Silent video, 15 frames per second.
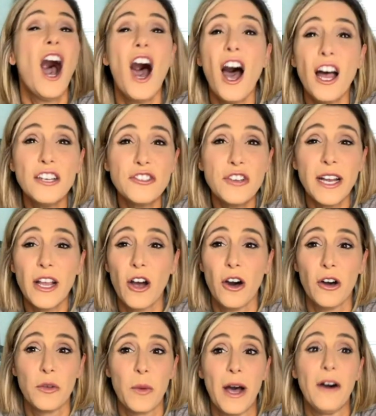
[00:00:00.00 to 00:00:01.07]
Andre
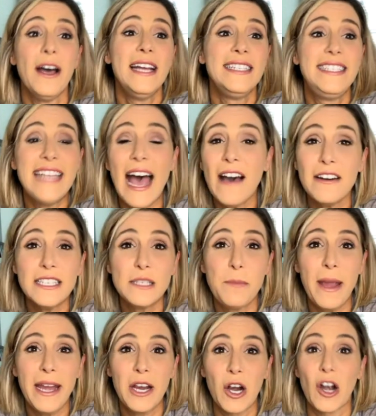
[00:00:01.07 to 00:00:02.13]
Caldwell, Dallas
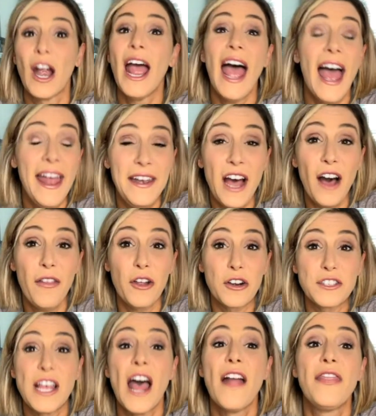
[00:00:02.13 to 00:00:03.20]
Baker, and
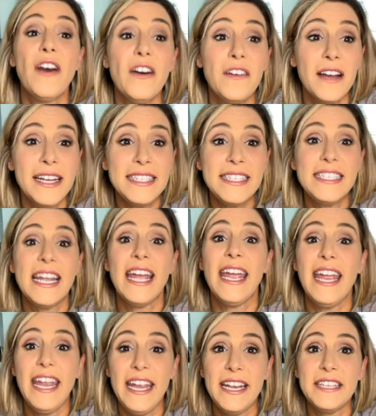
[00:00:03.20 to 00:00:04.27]
others. The list
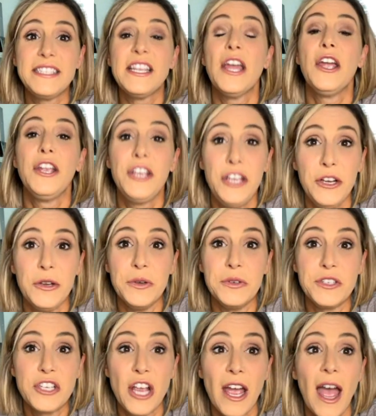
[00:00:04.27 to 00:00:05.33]
is
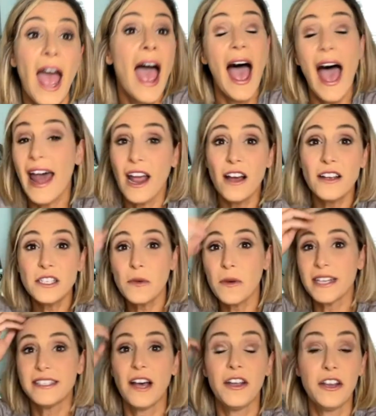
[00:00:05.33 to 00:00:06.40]
huge. And I also
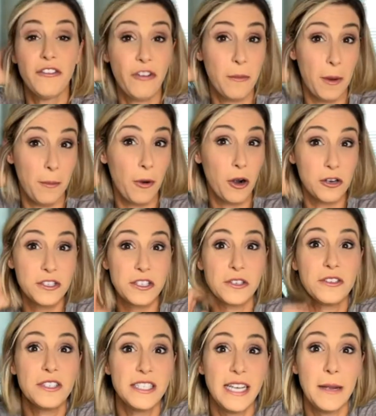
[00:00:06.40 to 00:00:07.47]
want to tell you from a
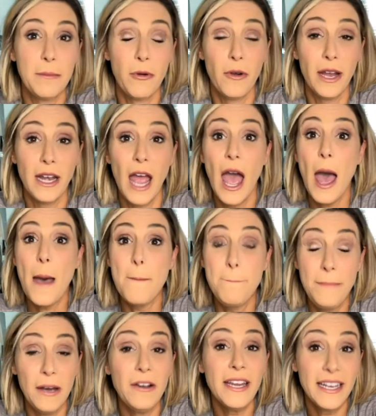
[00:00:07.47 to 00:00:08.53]
personal standpoint,
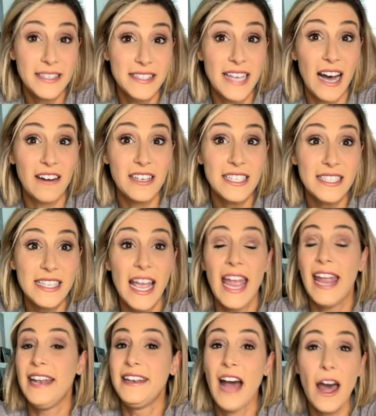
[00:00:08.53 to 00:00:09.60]
Billy Gonzalez
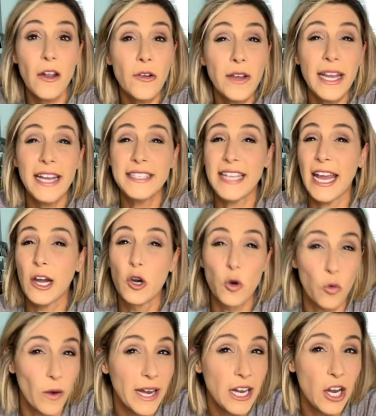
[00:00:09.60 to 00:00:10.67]
not only is a
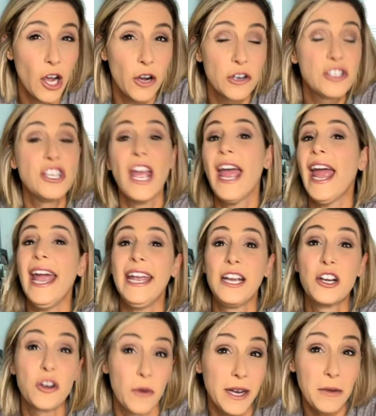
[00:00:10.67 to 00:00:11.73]
great coach, a
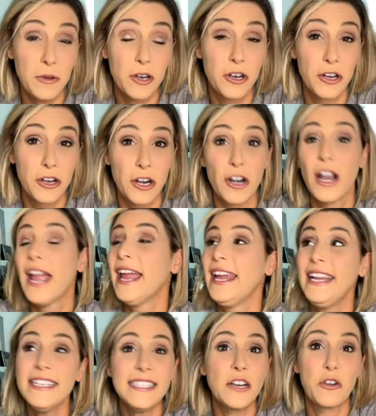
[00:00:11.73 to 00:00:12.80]
great recruiter,
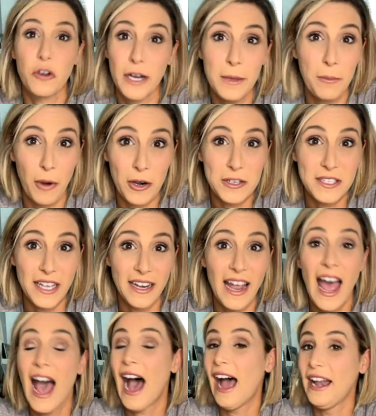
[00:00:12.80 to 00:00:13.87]
he is a great person.
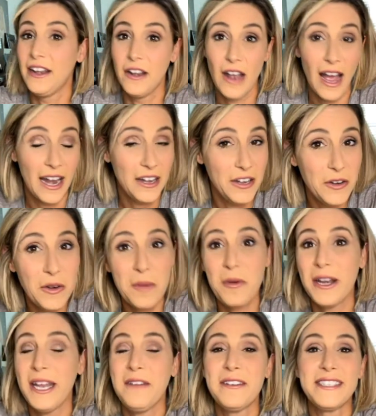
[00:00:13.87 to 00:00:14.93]
I knew him
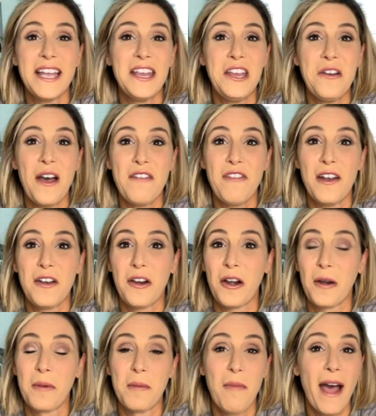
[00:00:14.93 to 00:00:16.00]
when he was at UF under
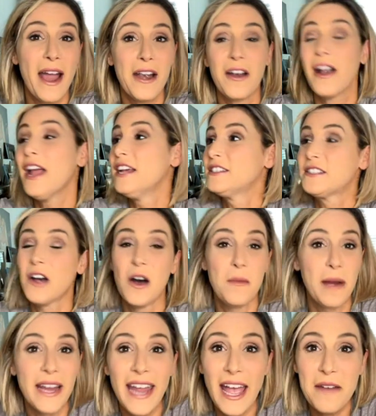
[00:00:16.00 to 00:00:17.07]
Urban Meyer, saw him
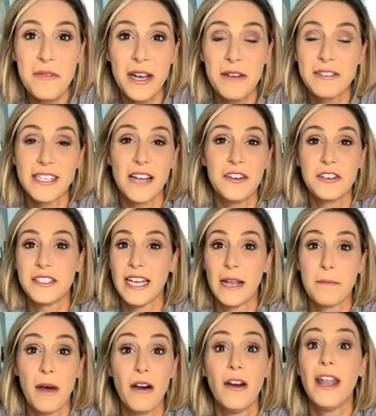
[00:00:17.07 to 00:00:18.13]
again when he was under
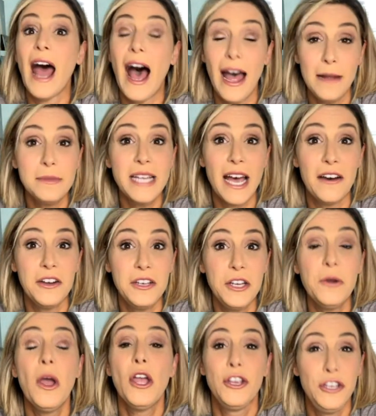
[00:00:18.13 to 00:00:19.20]
Dan Mullen. I'm telling you,
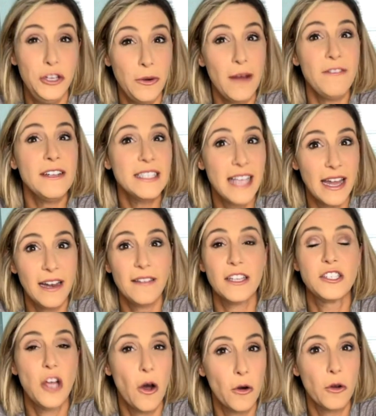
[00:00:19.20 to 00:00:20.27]
UF is getting the
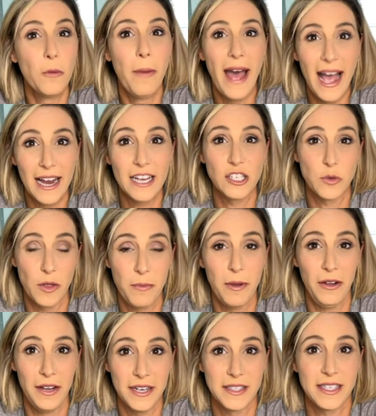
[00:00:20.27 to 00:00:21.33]
total package with
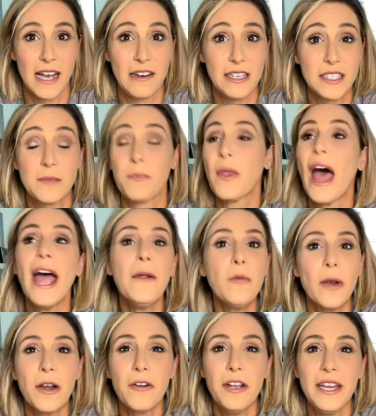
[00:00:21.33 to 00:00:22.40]
Billy Gonzalez. I
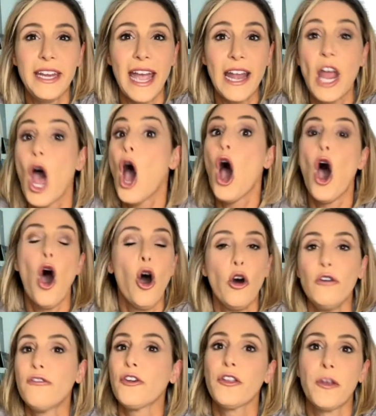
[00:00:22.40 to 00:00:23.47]
rarely get
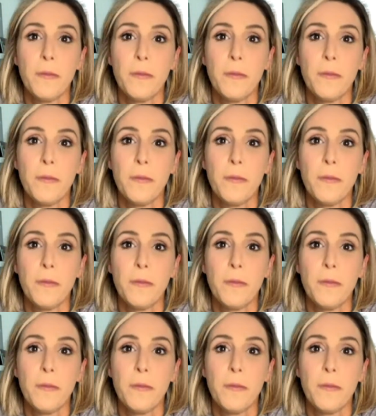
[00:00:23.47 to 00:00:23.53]
over the